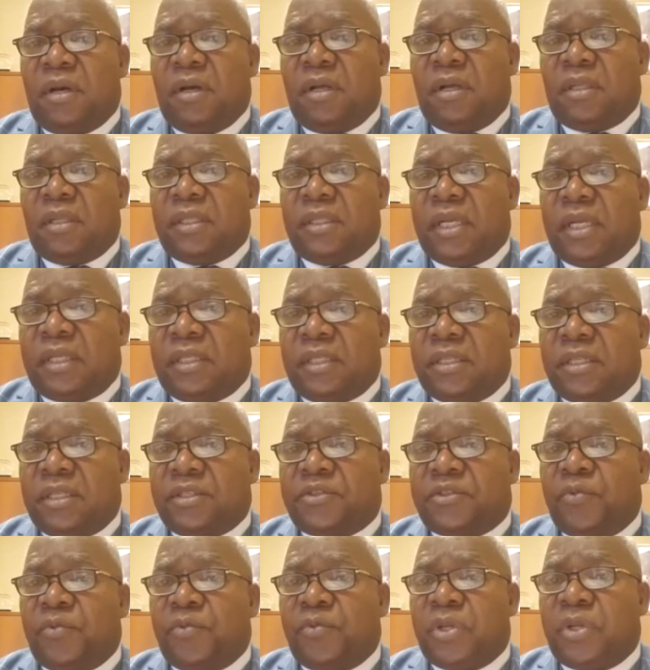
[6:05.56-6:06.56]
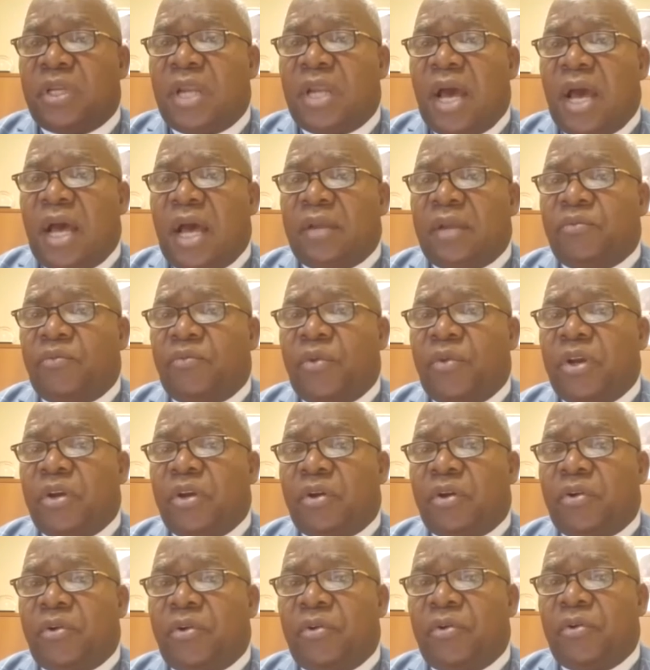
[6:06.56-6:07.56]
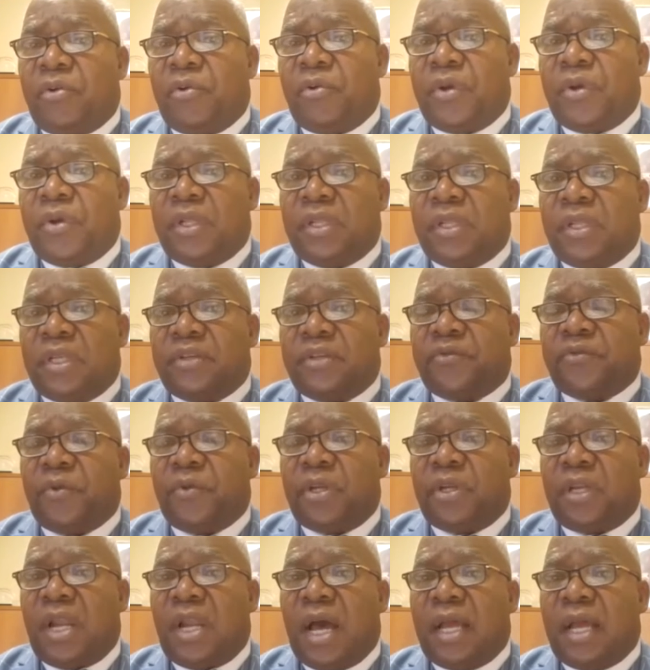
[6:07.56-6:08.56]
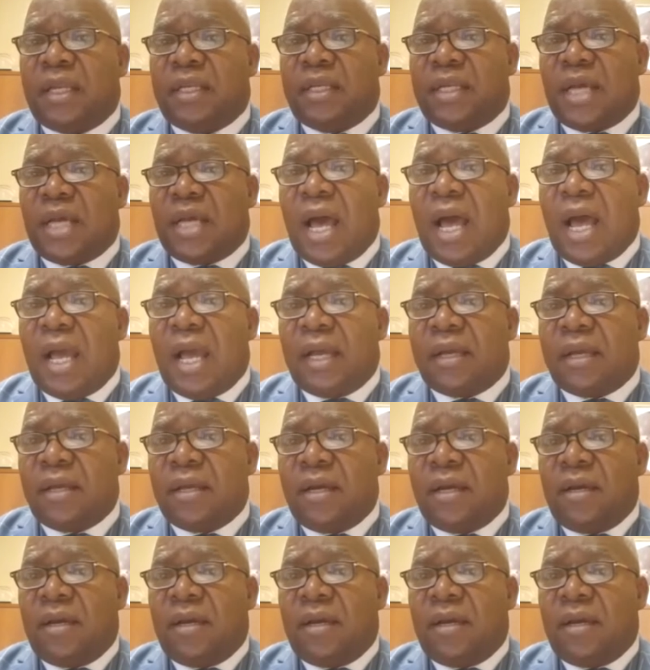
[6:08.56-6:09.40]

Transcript: that this would not reoccur and this would not die.